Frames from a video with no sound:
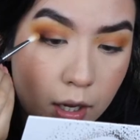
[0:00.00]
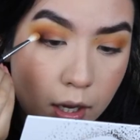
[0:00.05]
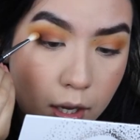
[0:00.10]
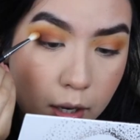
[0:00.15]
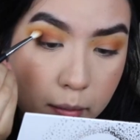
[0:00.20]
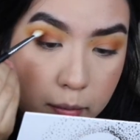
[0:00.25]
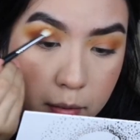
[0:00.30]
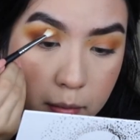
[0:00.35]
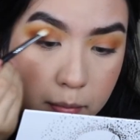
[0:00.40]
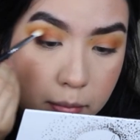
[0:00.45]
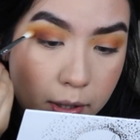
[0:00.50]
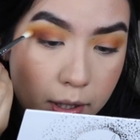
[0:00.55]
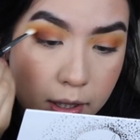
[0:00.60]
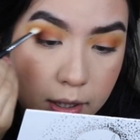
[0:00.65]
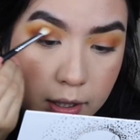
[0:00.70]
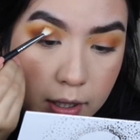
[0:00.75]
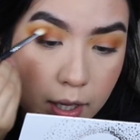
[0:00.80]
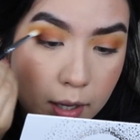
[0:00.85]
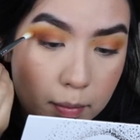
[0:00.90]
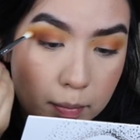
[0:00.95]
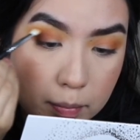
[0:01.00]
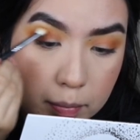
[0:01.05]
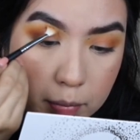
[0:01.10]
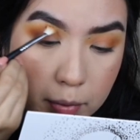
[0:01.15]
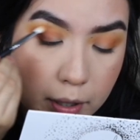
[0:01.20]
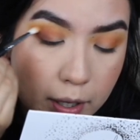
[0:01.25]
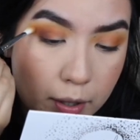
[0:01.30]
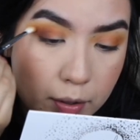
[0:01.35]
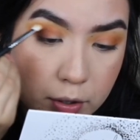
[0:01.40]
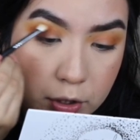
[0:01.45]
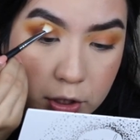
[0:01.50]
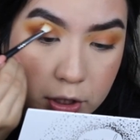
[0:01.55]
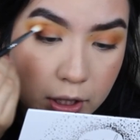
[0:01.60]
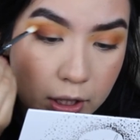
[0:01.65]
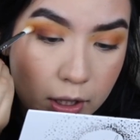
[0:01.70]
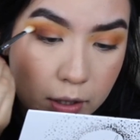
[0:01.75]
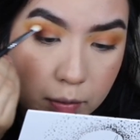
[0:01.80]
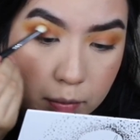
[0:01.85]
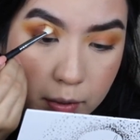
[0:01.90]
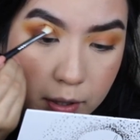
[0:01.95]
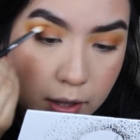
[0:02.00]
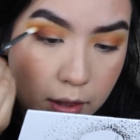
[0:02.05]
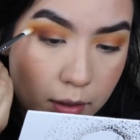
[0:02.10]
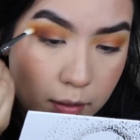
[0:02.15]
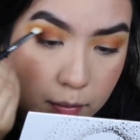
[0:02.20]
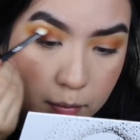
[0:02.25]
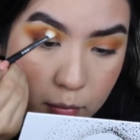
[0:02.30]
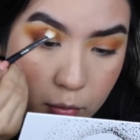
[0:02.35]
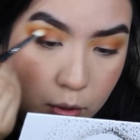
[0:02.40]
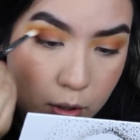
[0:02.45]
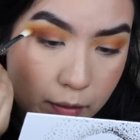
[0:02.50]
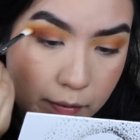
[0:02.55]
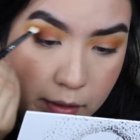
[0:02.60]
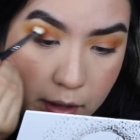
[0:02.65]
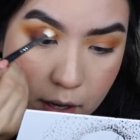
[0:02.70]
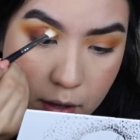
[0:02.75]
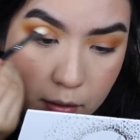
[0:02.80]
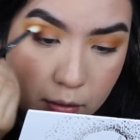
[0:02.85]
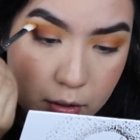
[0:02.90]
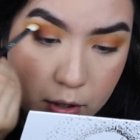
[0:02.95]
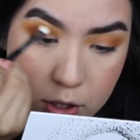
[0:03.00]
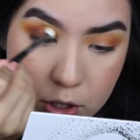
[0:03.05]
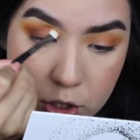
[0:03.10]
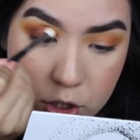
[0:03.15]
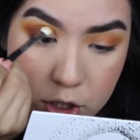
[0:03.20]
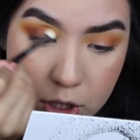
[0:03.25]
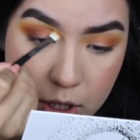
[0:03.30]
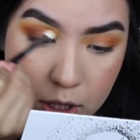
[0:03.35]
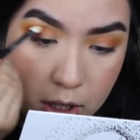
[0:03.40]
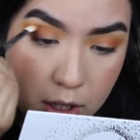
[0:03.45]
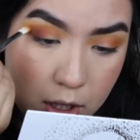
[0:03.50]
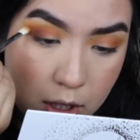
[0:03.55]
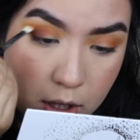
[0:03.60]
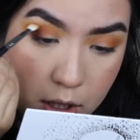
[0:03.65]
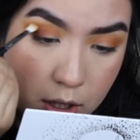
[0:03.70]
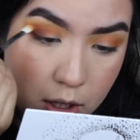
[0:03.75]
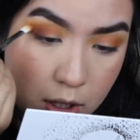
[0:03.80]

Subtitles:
And I'm going to blend that brown shade with more of that orange shade.